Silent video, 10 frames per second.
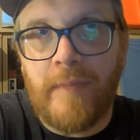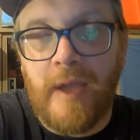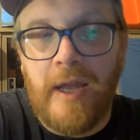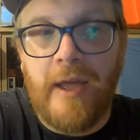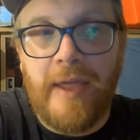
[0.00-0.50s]

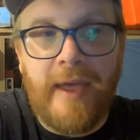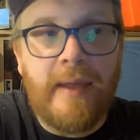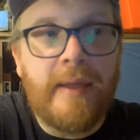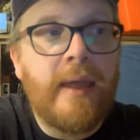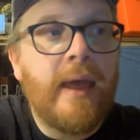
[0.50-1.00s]
I like that.
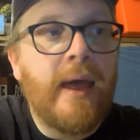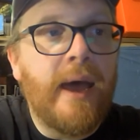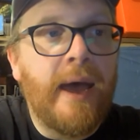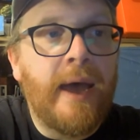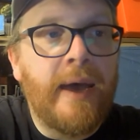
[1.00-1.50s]

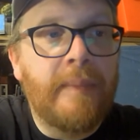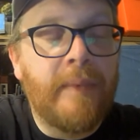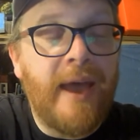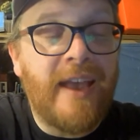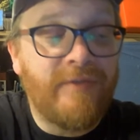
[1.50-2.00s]

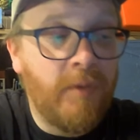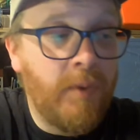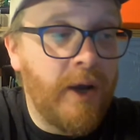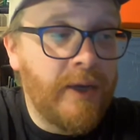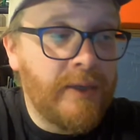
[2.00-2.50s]
As for
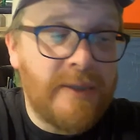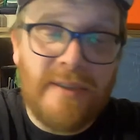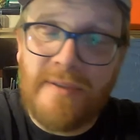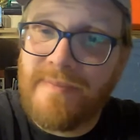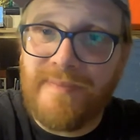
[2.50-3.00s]
worst,
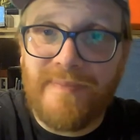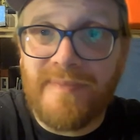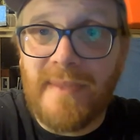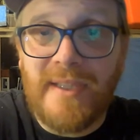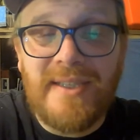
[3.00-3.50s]

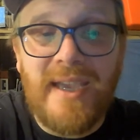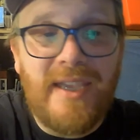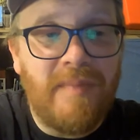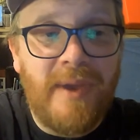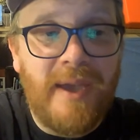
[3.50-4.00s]

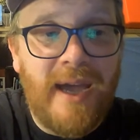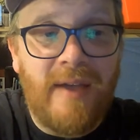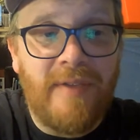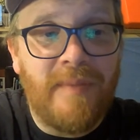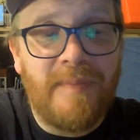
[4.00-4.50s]
take a pick out
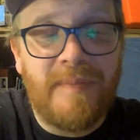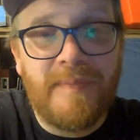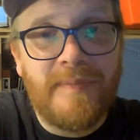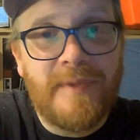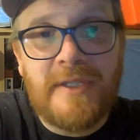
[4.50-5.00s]
of the
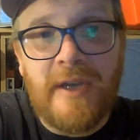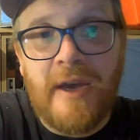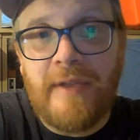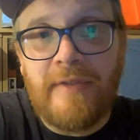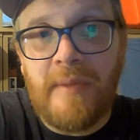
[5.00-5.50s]

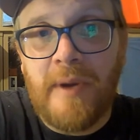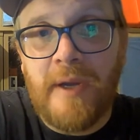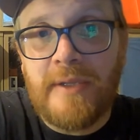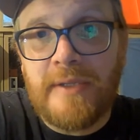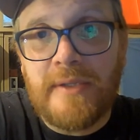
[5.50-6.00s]
sciencey
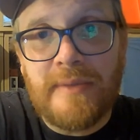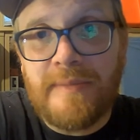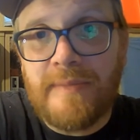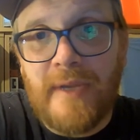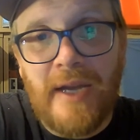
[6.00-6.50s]
words.
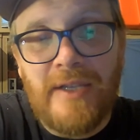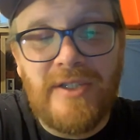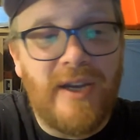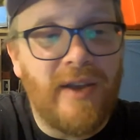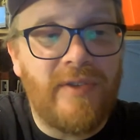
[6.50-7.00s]
I
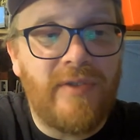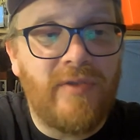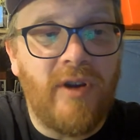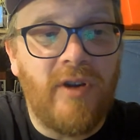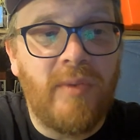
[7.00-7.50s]
just
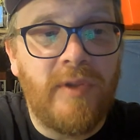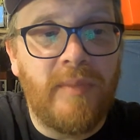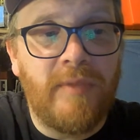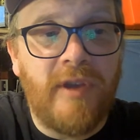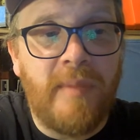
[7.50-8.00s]
struggle with
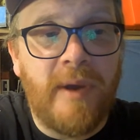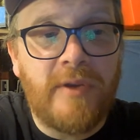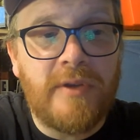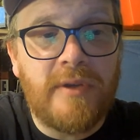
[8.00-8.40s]
them so much.